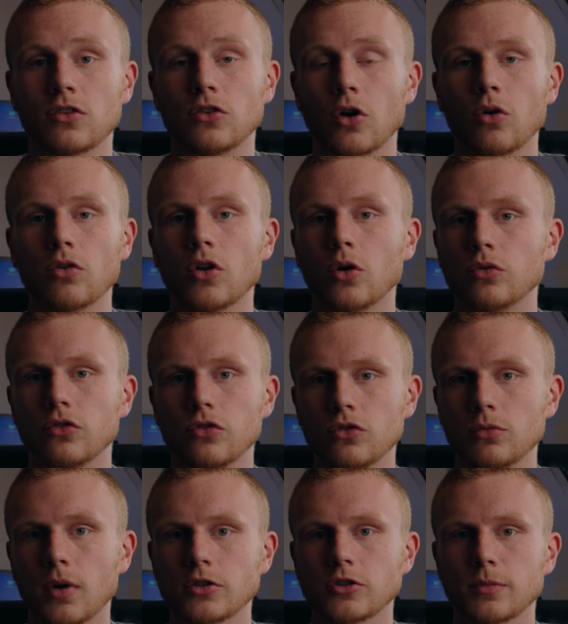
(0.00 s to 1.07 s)
don't know
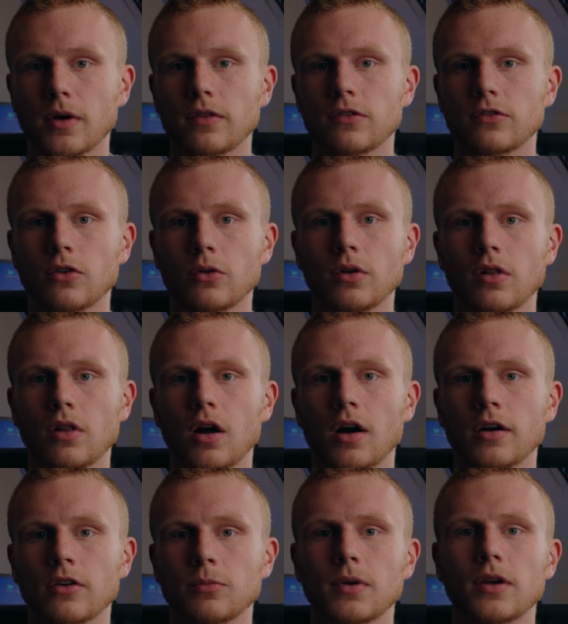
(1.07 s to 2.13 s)
too much about the Sony
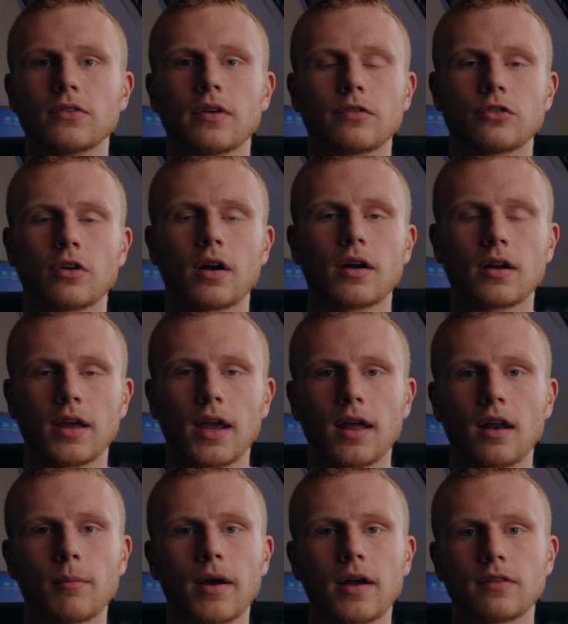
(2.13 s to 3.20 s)
logs because I've shot on
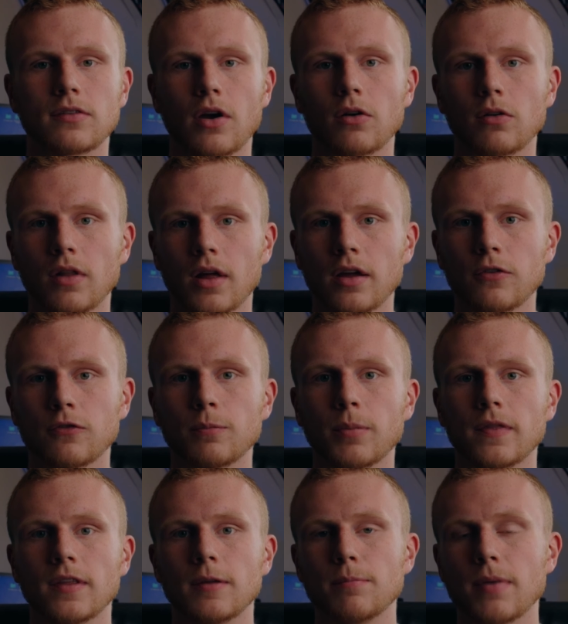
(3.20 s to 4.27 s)
Canon my entire life,
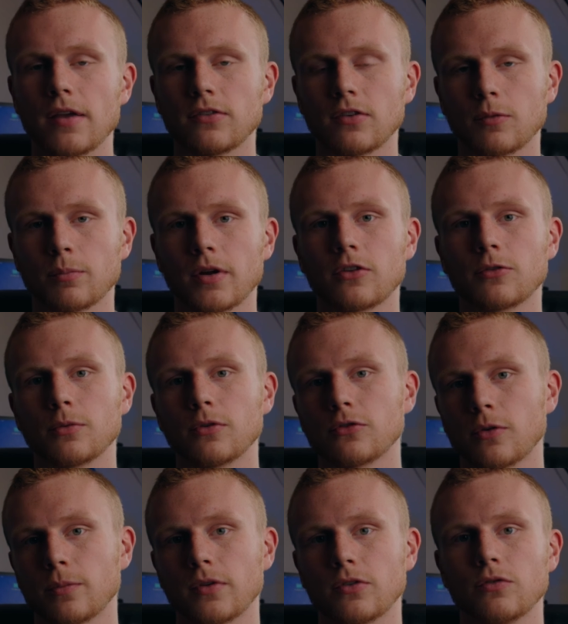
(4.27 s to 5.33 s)
but the basic principles
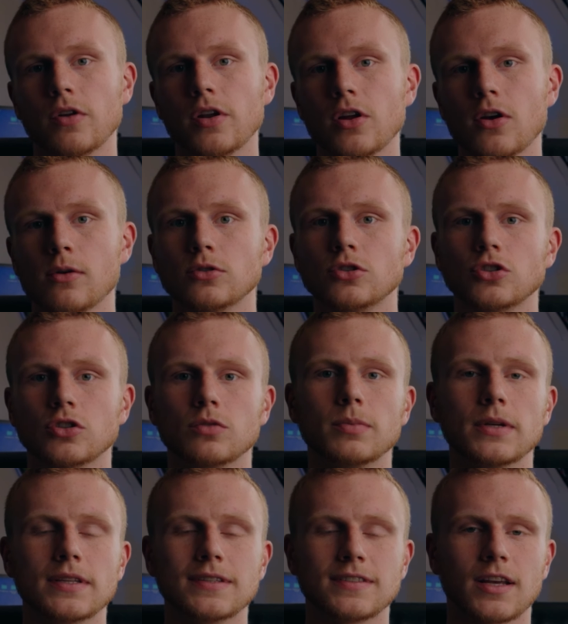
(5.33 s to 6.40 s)
from this video should
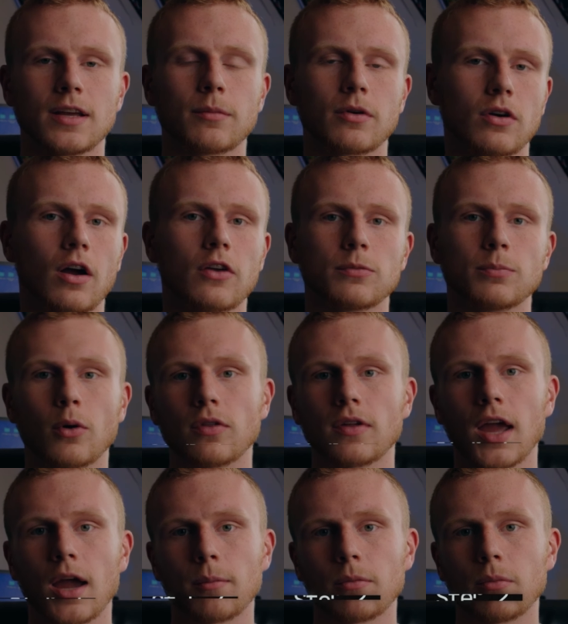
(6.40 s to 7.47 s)
be the same across both
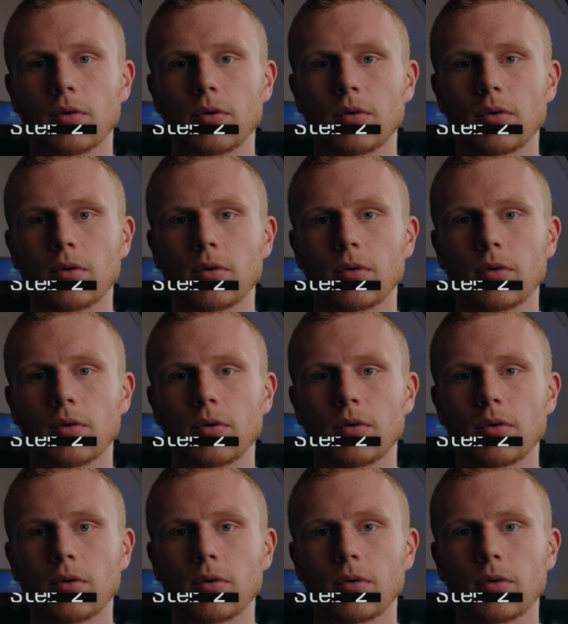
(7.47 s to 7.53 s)
camera